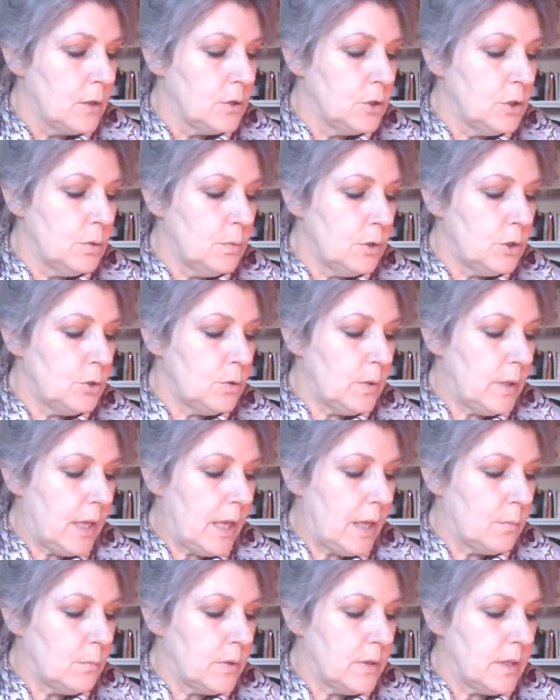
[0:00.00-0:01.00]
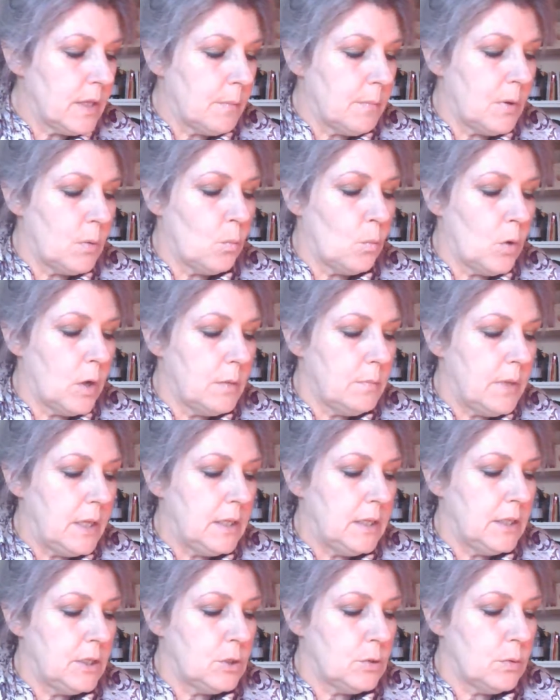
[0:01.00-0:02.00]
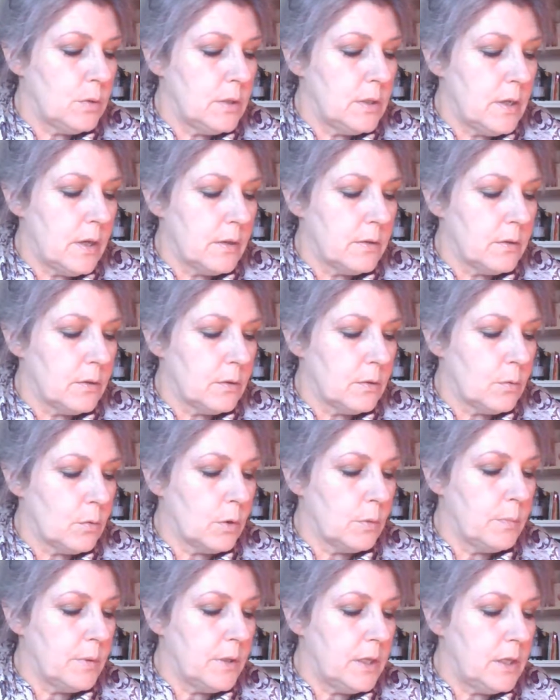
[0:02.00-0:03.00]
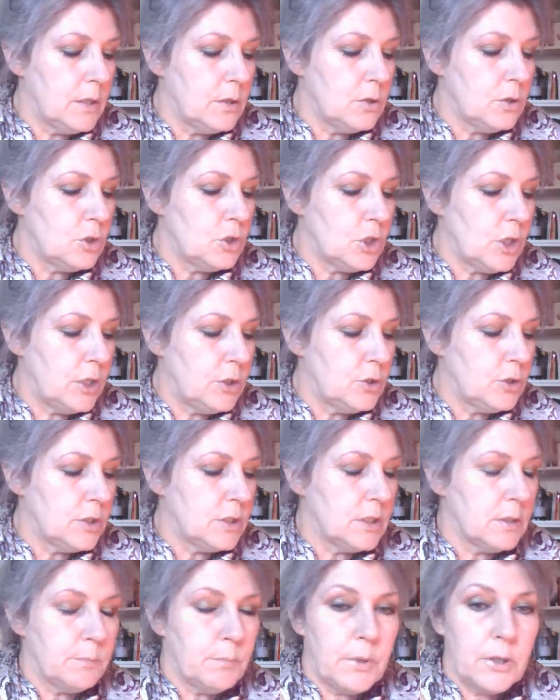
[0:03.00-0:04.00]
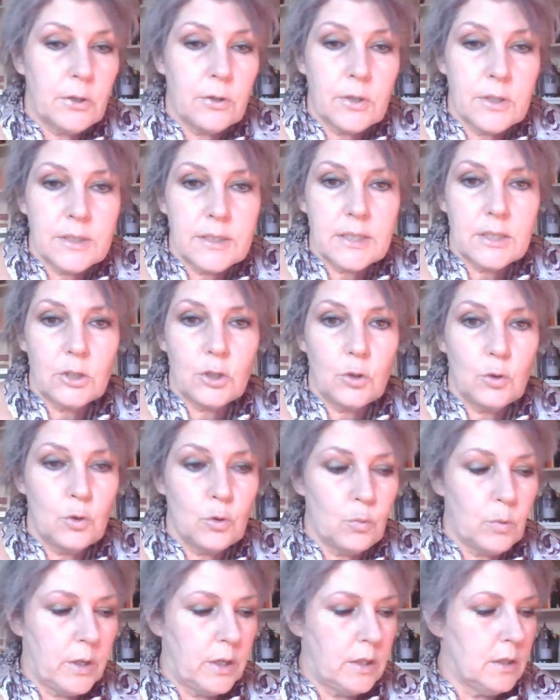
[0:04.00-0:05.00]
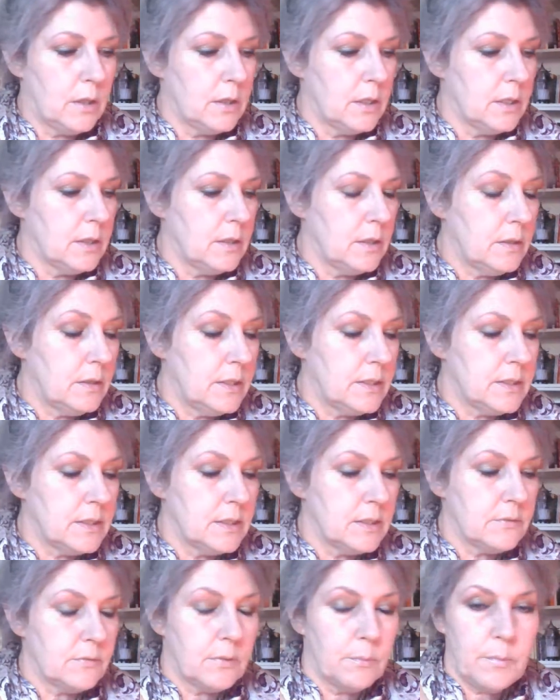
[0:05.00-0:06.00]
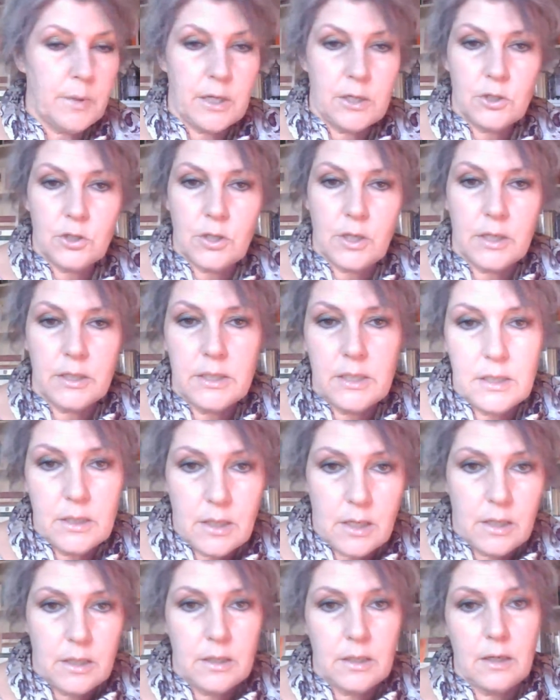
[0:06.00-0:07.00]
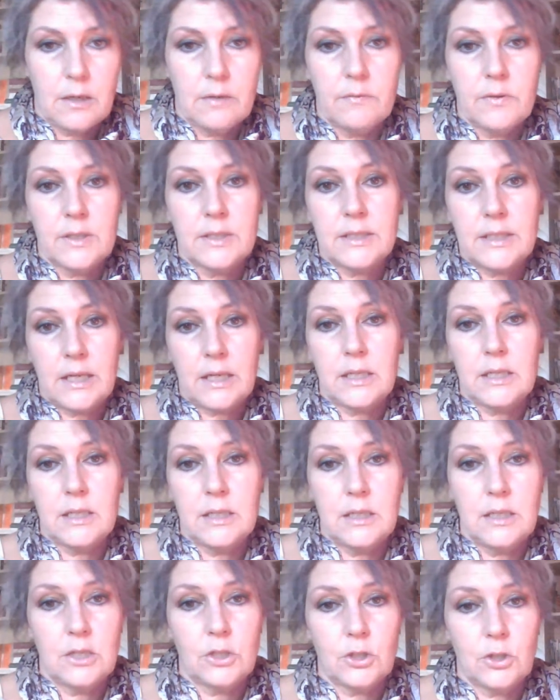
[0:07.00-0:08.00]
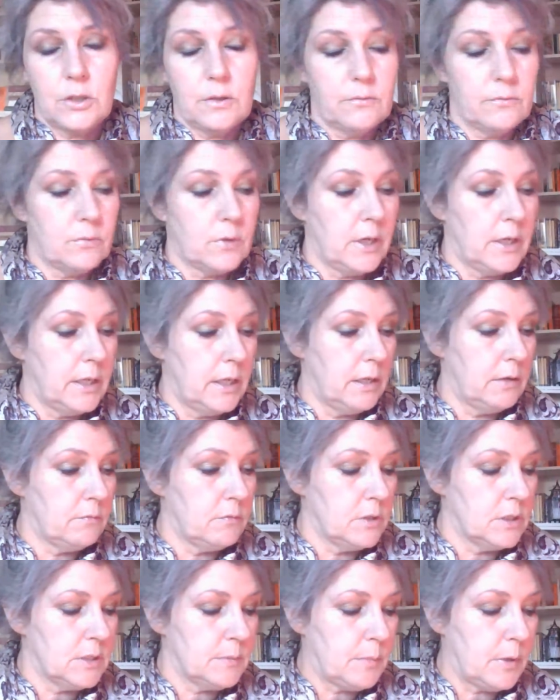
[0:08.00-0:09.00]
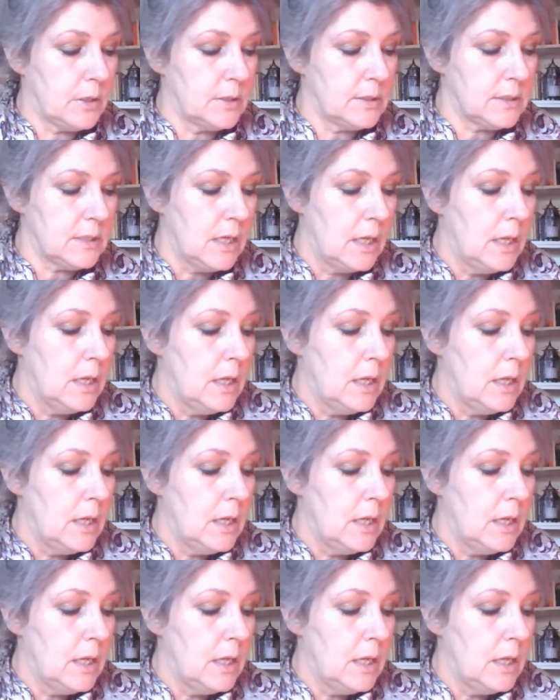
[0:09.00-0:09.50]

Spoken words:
Do what you can with them, and one may lead to another, or begin to change its appearance as you dwell on it. And this is from page 99 of the second edition of Writing in Response.